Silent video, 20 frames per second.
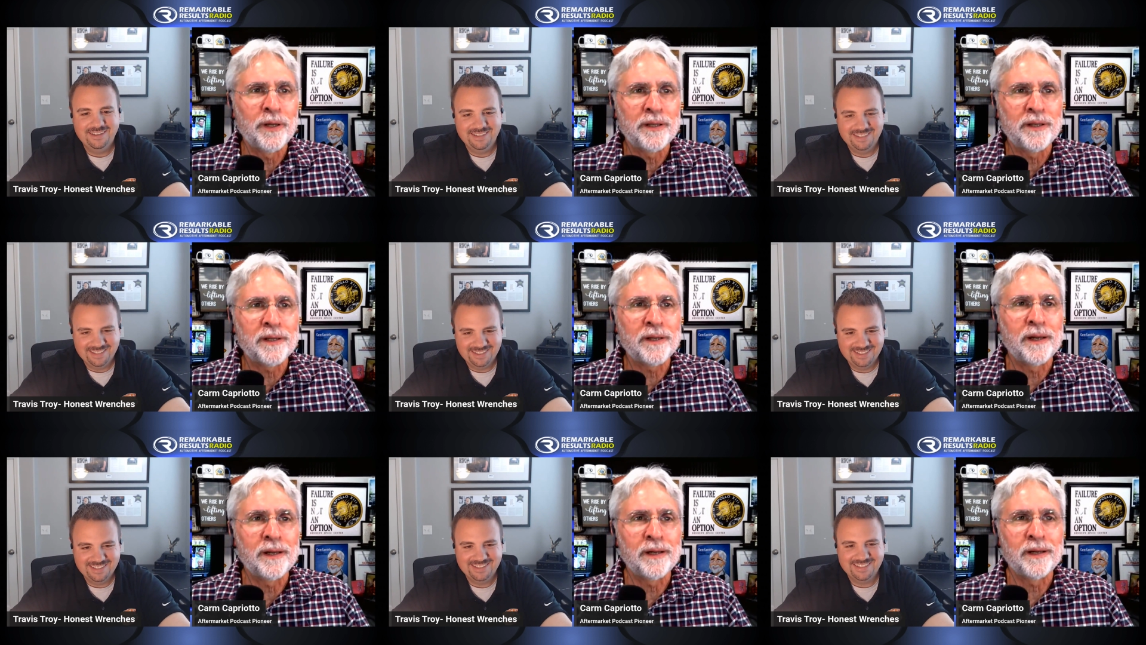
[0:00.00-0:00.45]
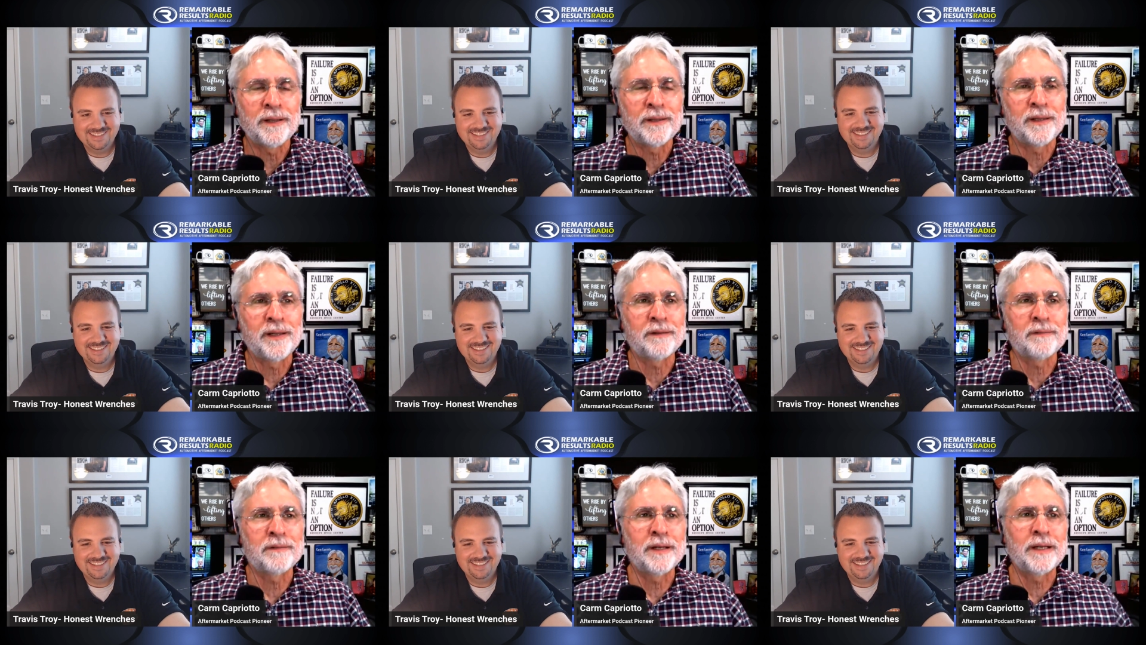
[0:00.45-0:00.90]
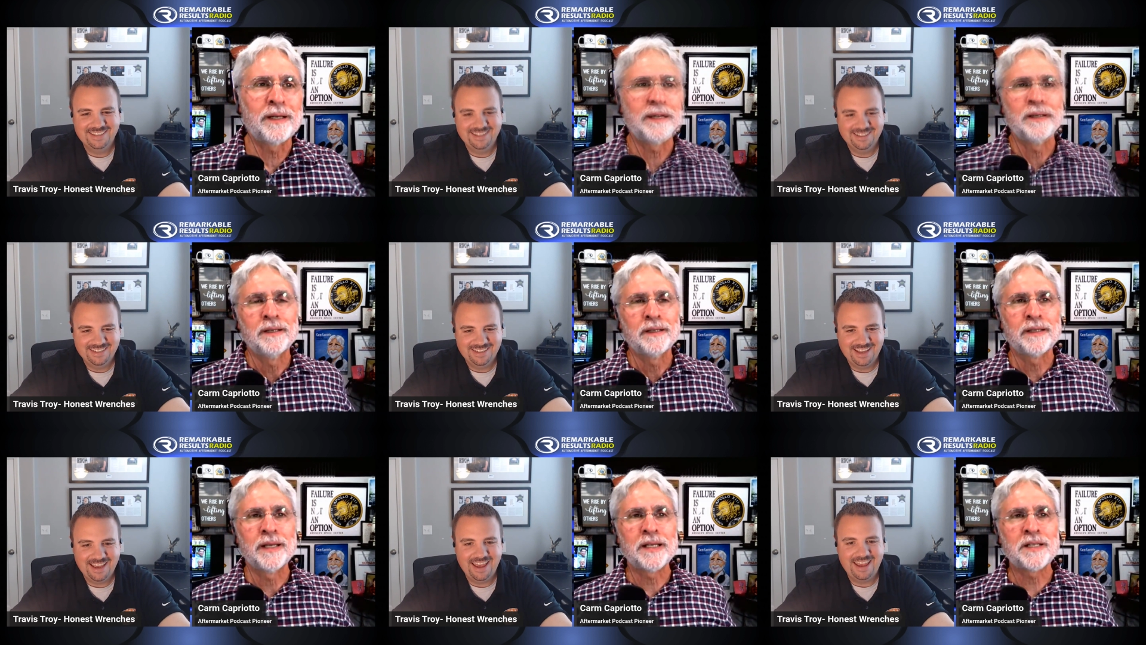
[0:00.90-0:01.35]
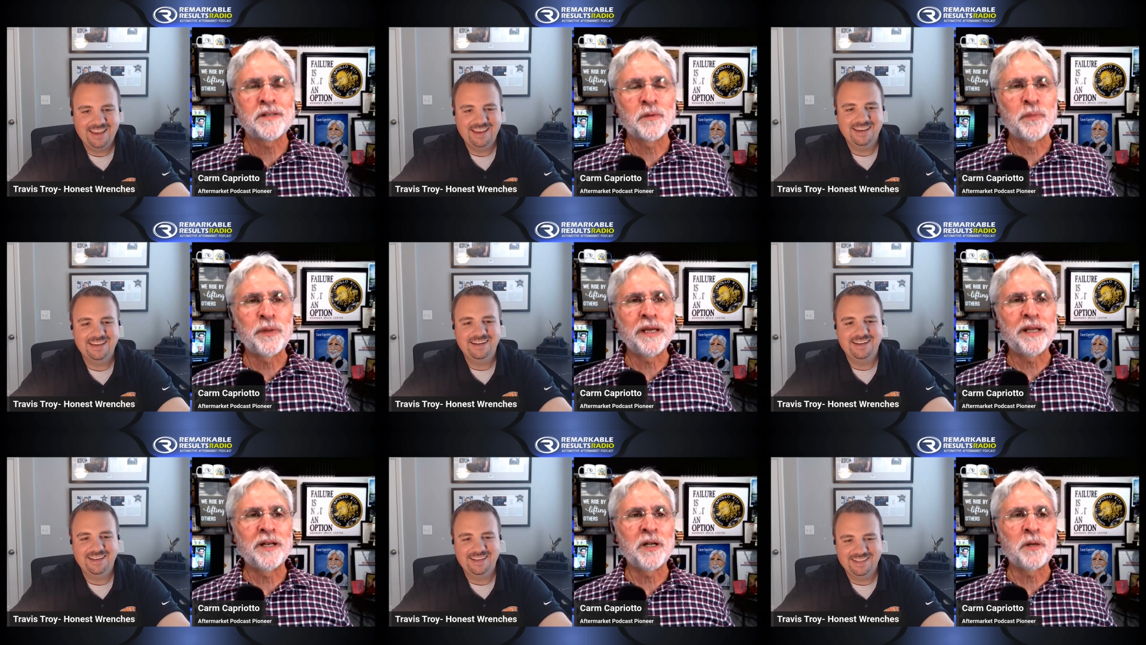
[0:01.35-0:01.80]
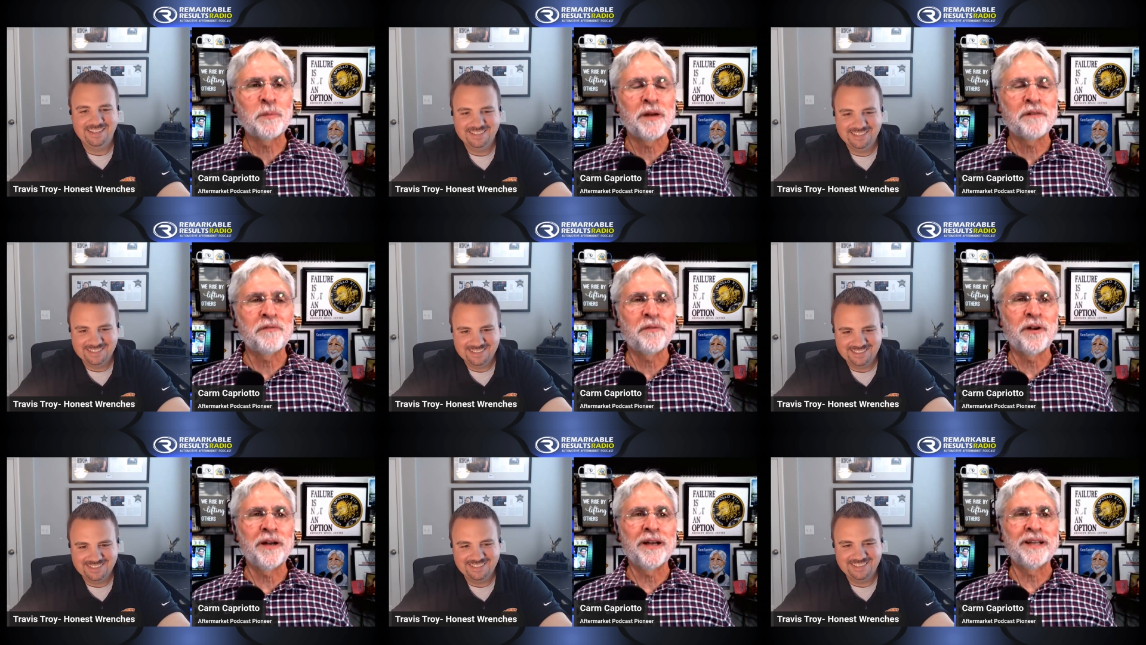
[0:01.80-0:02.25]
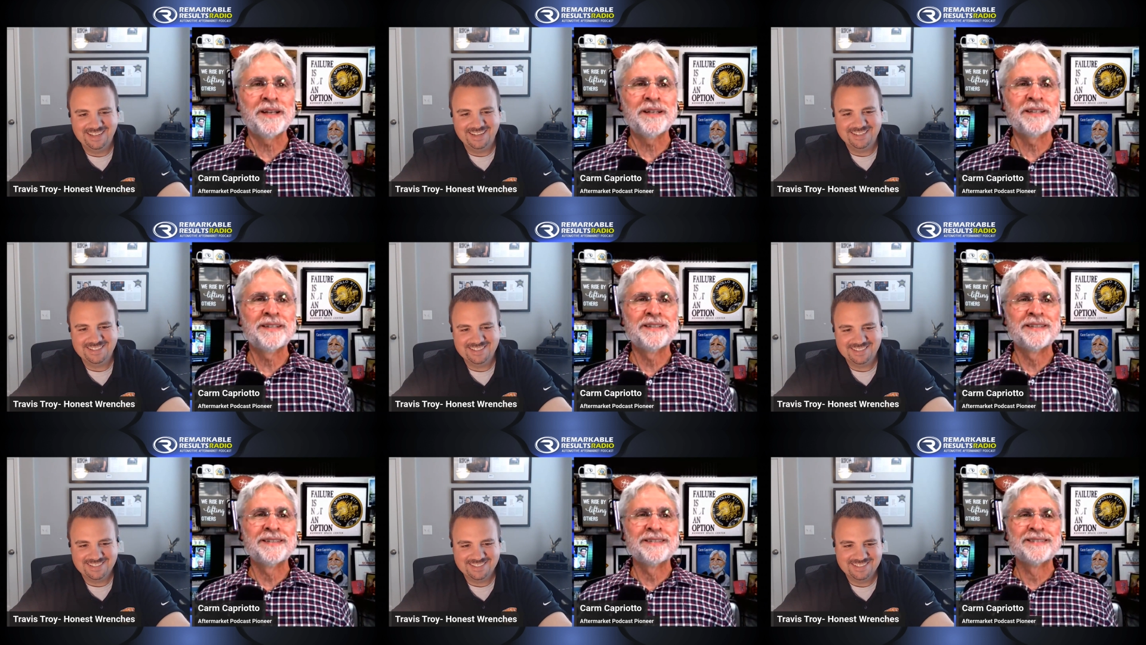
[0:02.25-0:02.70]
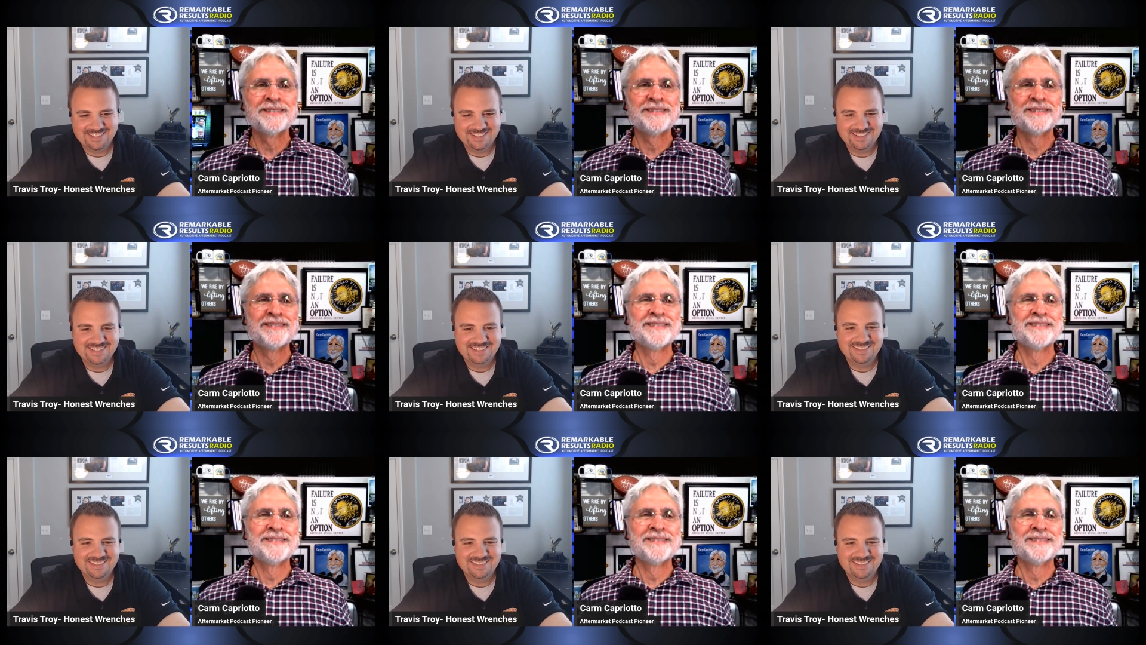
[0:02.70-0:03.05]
Speaker 1: I think I got that right. Thanks for being Ankeny. here, my friend. Yes.